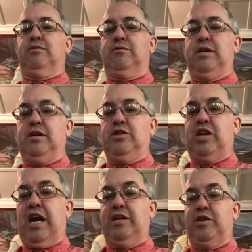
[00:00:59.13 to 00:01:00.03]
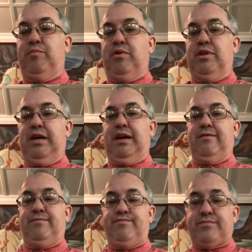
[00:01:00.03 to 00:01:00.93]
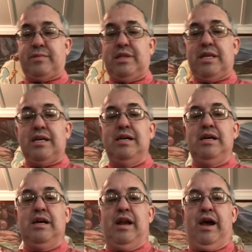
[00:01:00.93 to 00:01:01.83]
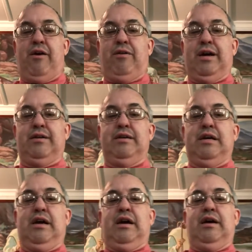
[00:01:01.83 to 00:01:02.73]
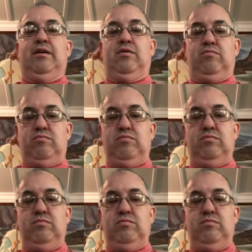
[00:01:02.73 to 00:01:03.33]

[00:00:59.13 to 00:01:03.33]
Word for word: to change a belief. Now, uh, uh,